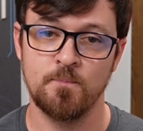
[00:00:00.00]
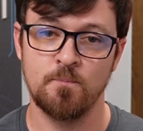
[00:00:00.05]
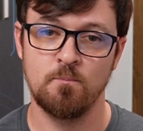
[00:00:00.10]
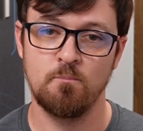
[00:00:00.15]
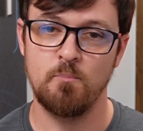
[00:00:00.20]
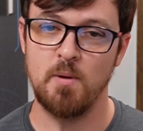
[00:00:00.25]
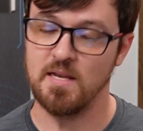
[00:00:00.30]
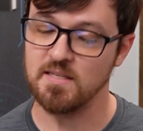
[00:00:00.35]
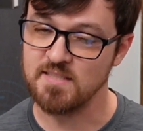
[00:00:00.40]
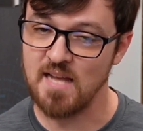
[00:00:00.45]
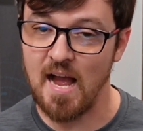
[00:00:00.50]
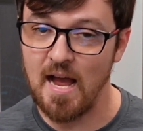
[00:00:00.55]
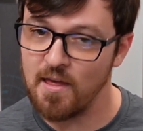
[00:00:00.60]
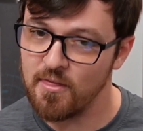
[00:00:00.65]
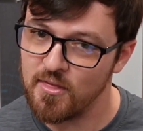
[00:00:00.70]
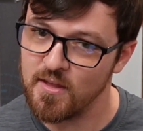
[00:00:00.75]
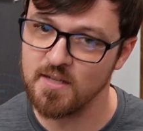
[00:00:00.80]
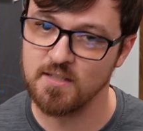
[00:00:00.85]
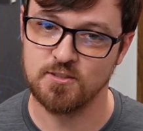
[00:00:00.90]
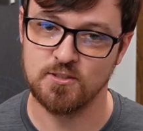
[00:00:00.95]
because I
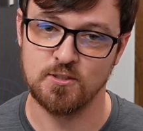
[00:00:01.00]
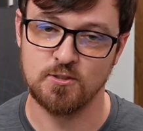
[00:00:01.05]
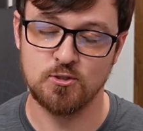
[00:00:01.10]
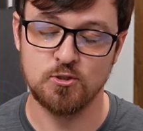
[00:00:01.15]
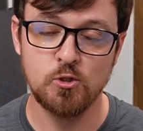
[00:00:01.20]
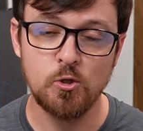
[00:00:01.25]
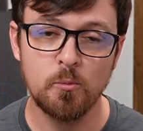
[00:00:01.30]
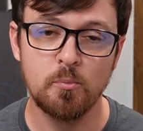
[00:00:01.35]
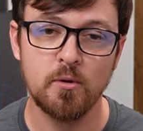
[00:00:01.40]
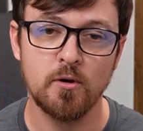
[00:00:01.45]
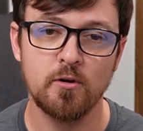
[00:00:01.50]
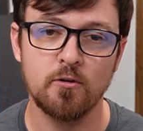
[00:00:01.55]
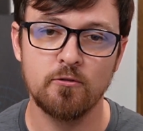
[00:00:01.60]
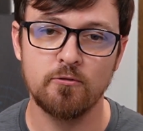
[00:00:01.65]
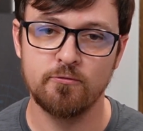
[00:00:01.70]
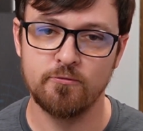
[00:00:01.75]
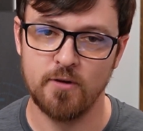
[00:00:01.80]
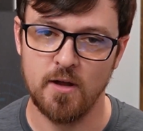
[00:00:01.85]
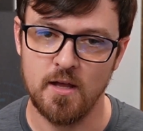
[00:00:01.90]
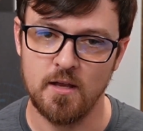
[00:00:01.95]
think it's a super
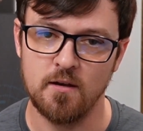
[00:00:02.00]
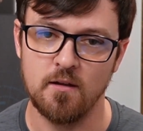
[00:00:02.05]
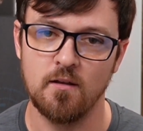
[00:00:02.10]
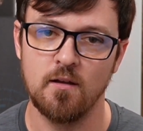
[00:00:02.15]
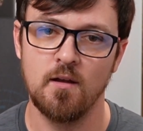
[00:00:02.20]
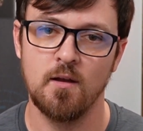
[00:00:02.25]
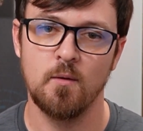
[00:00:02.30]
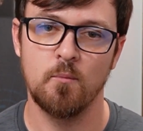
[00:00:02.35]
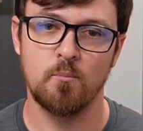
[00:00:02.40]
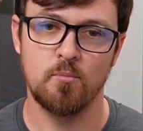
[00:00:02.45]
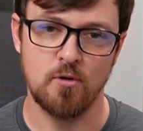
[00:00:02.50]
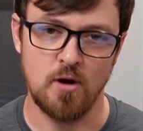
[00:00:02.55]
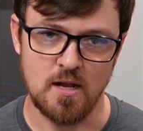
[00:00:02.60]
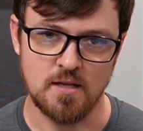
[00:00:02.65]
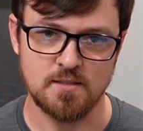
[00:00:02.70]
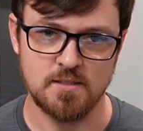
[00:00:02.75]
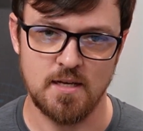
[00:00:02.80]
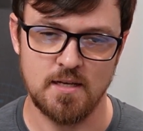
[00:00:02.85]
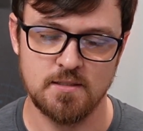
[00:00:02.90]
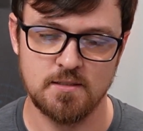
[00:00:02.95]
fun
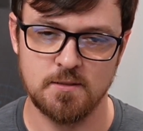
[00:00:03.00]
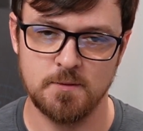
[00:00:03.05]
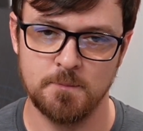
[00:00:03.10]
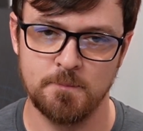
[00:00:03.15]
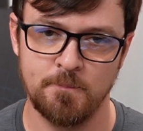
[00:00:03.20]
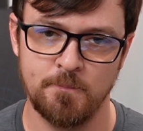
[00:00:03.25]
process.